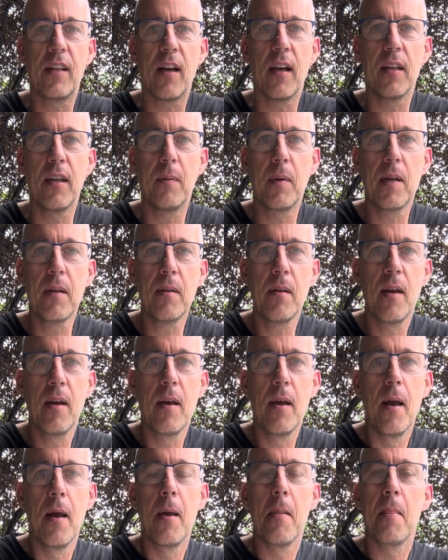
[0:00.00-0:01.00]
other one,
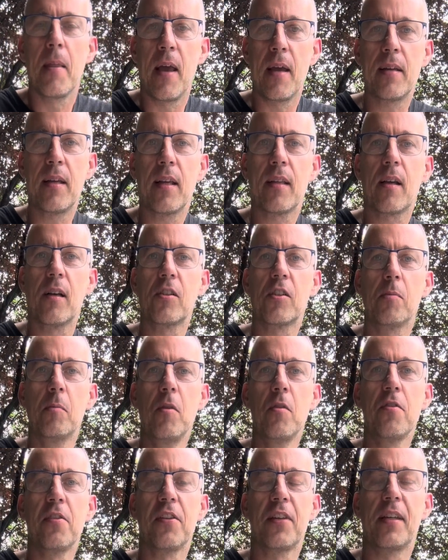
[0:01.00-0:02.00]
and that goes
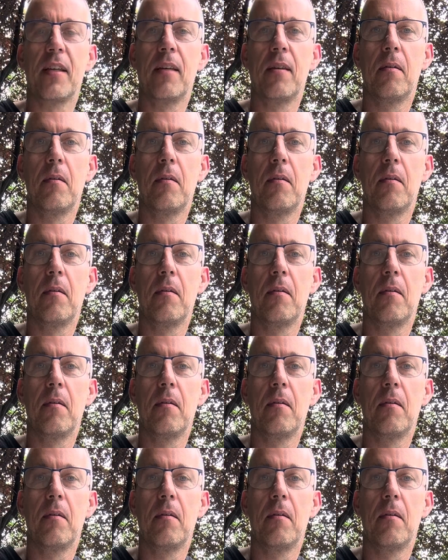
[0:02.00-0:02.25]
smoothly.